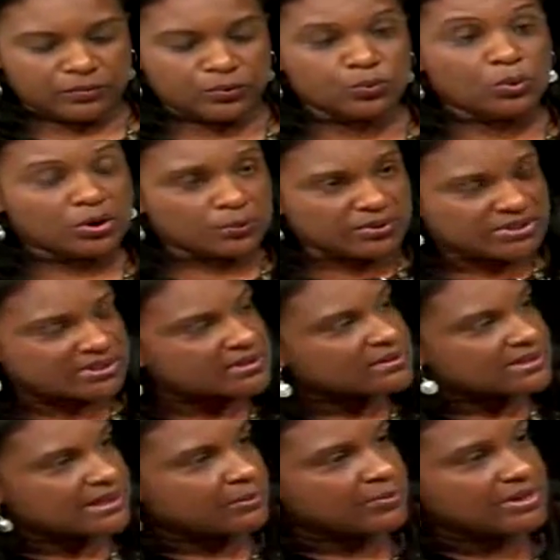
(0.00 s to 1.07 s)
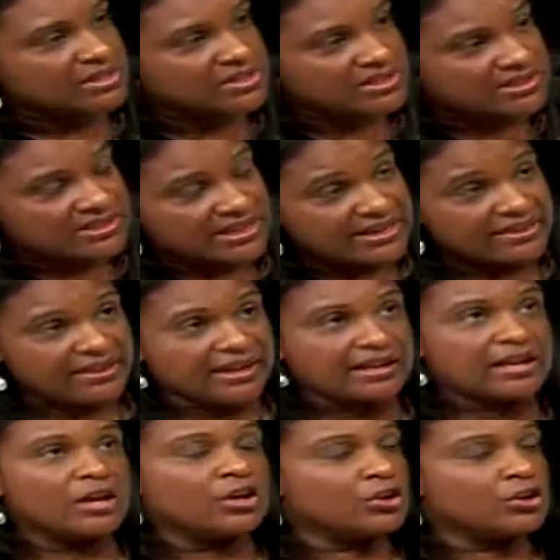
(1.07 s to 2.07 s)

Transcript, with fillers: who work with sickle cell patients say that